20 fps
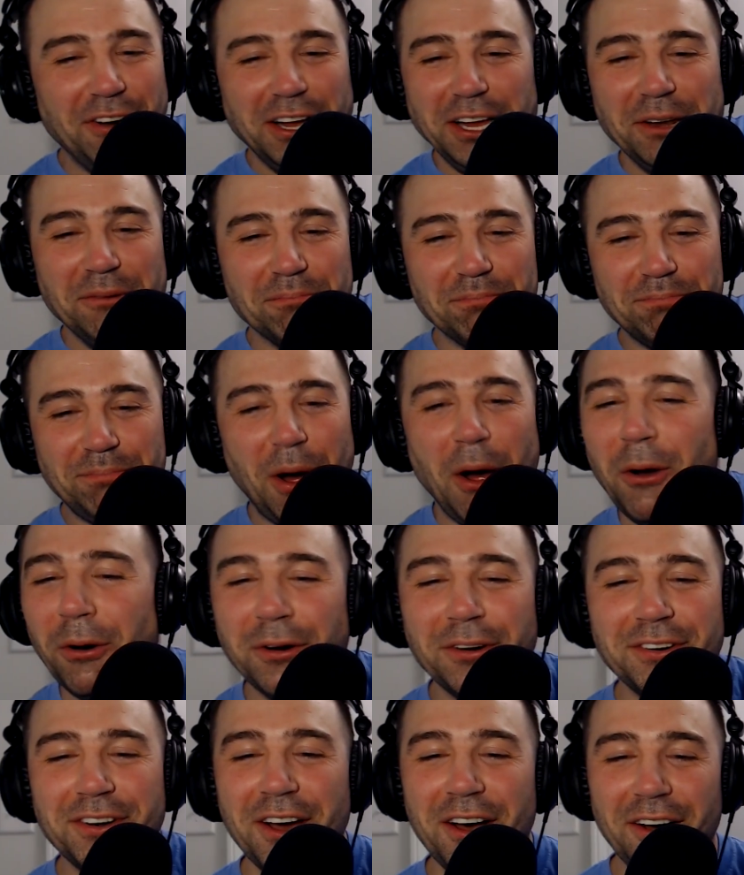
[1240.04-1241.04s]
Fucking
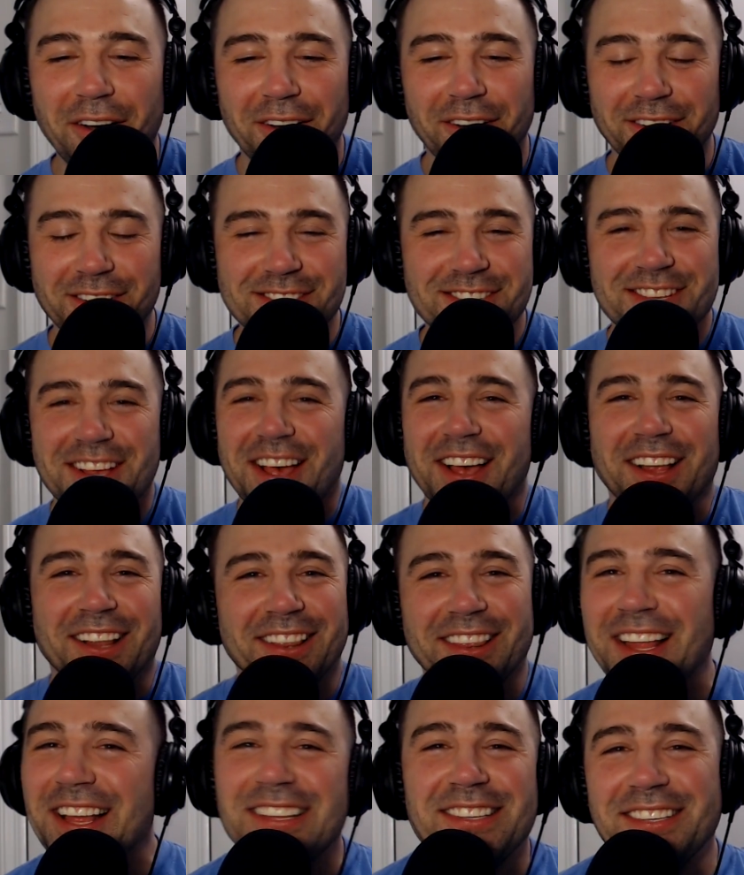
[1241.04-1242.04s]
part dogs.
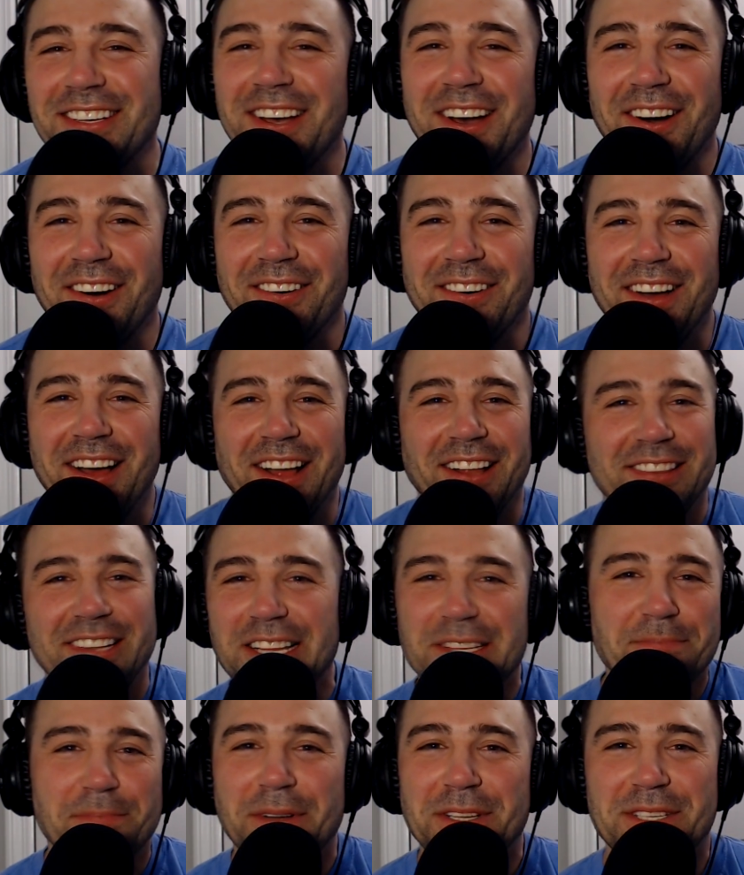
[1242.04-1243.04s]
Let's go.
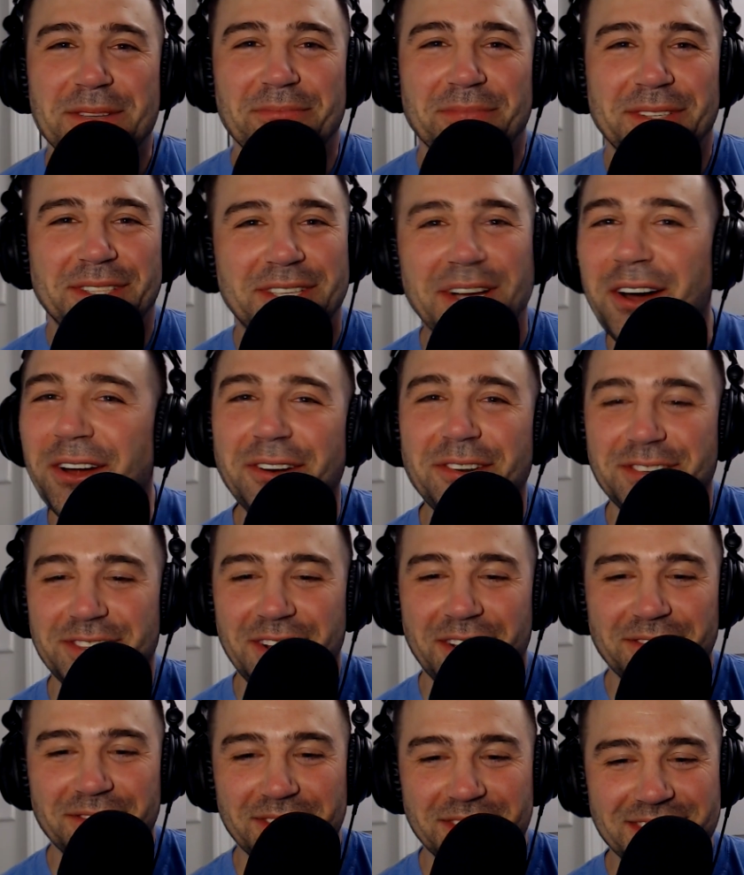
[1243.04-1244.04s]
Let's put some
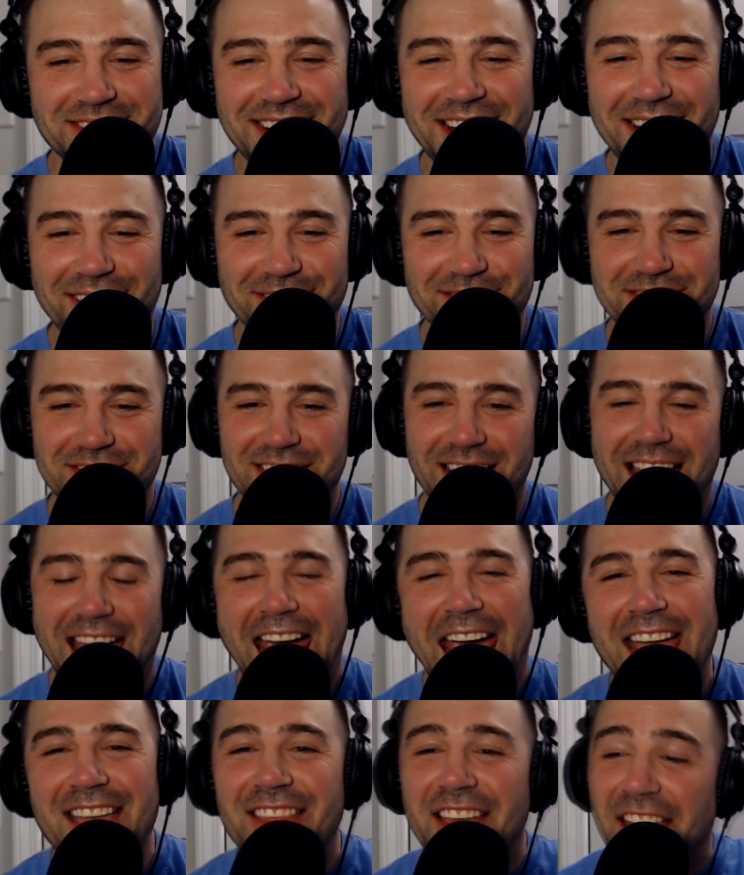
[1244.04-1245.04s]
gutters on this house.
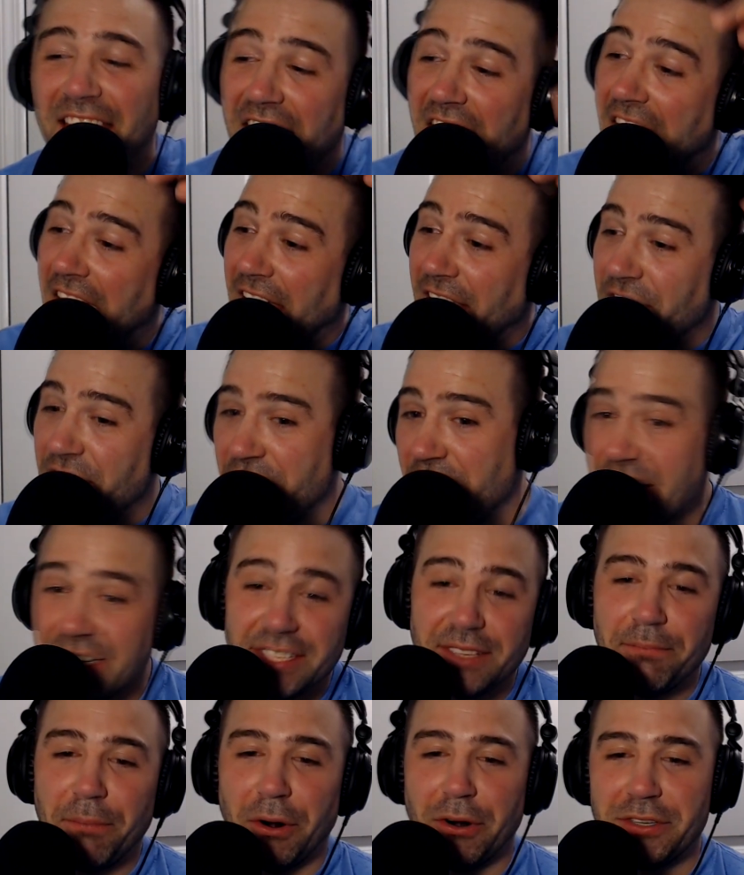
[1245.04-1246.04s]
And then
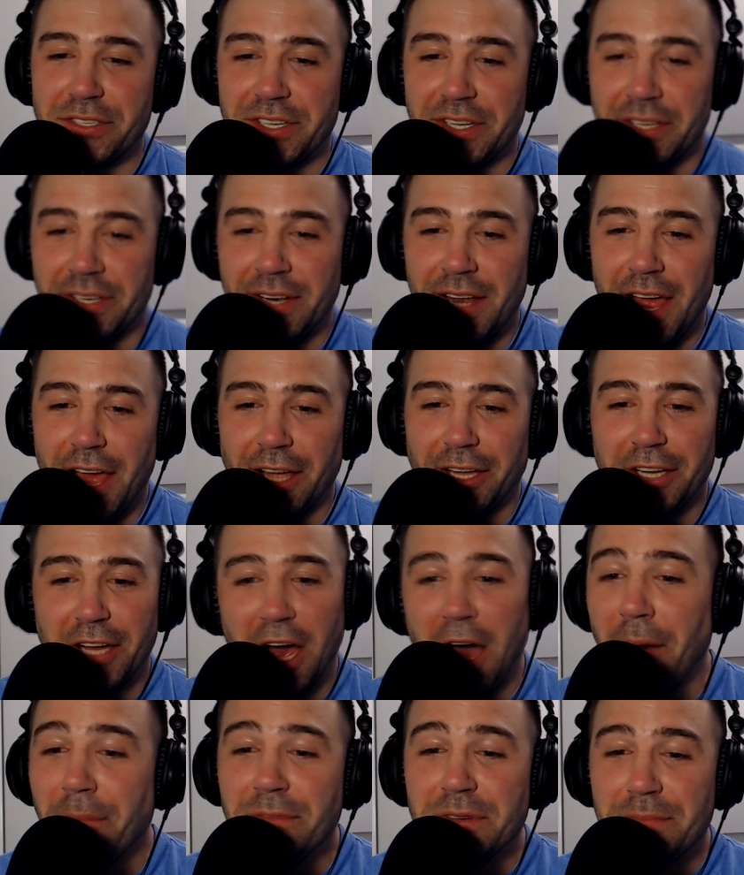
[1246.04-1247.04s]
this person
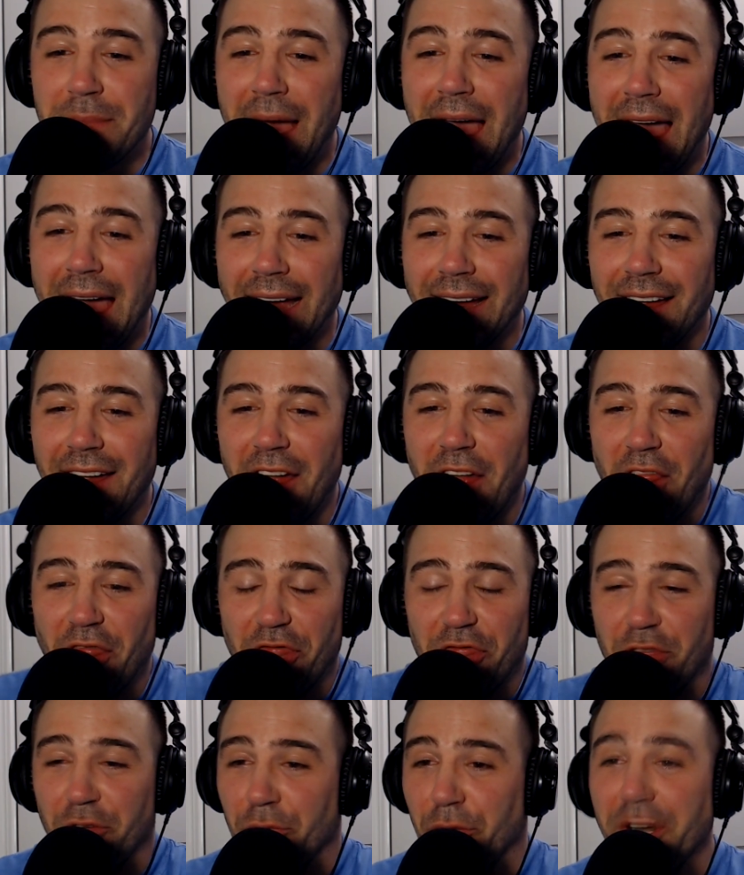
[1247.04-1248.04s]
comes back
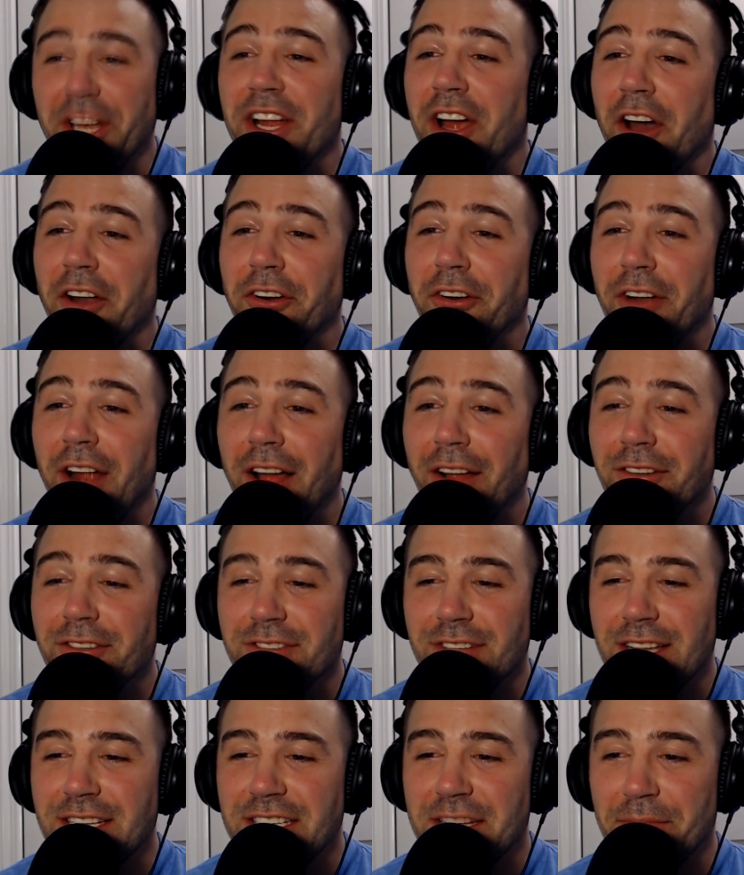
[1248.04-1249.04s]

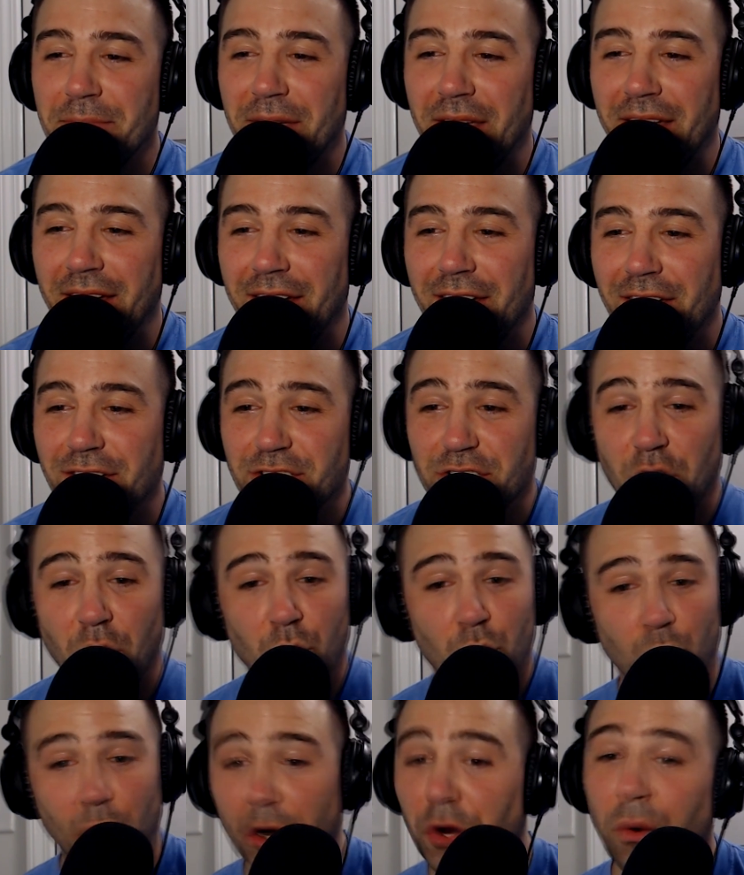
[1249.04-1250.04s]
$300 less than me.
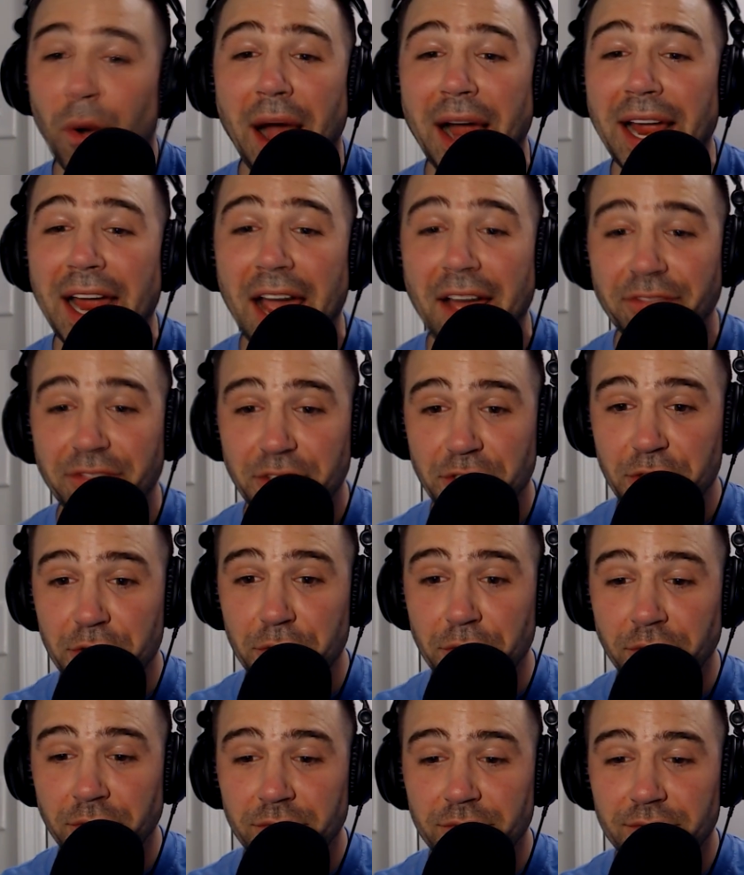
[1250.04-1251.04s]
So what do I have to
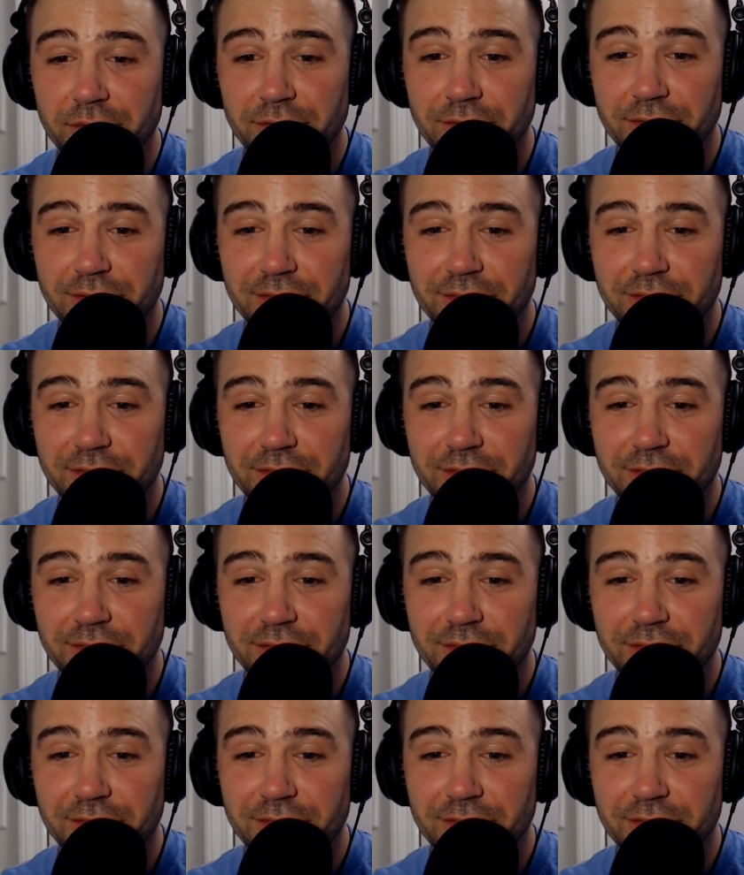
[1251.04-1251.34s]
do?